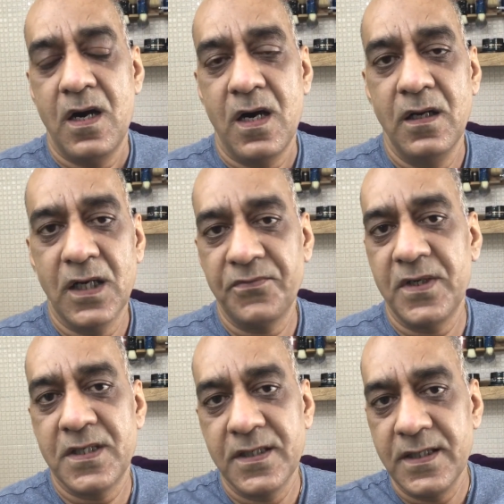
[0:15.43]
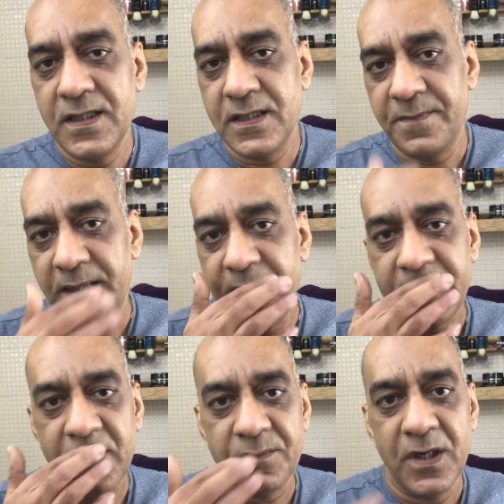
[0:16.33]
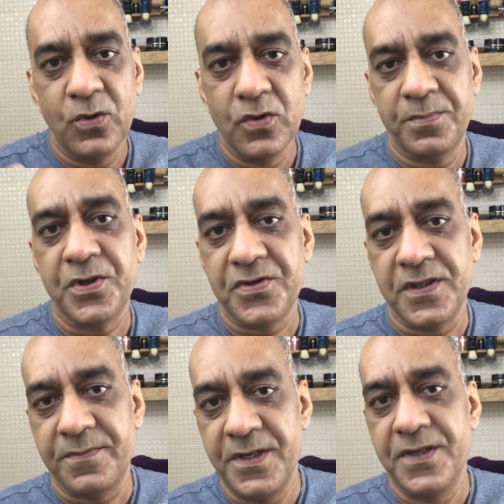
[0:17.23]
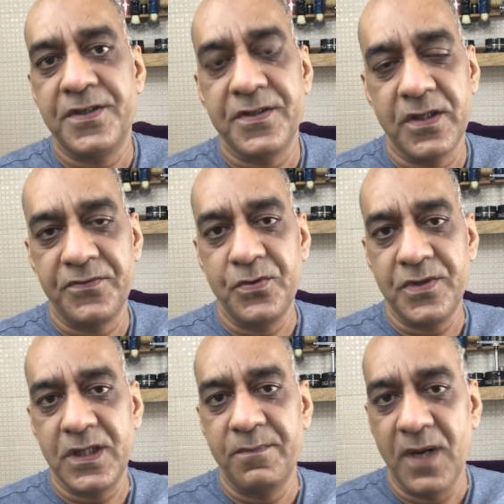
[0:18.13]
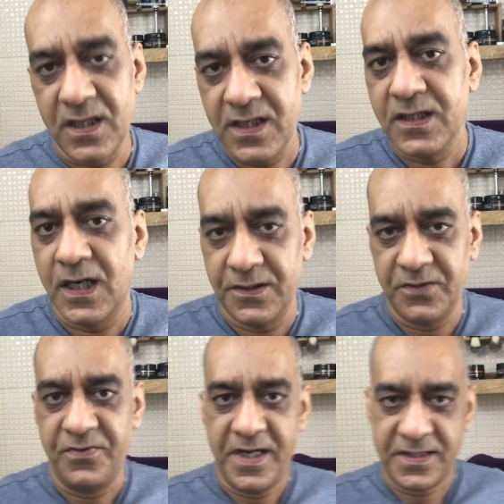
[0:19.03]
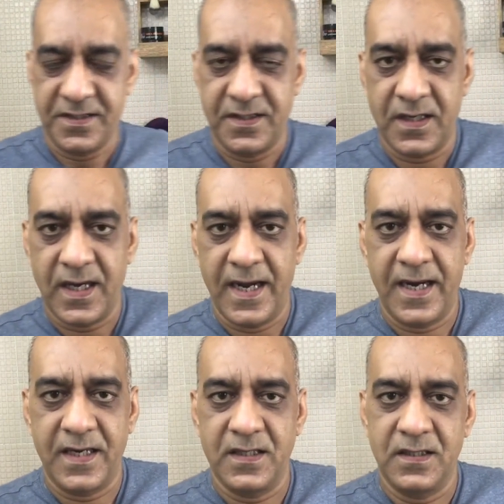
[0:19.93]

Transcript: A lot of our journey is based on my own personal experiences of using a multi-cartridge razor, and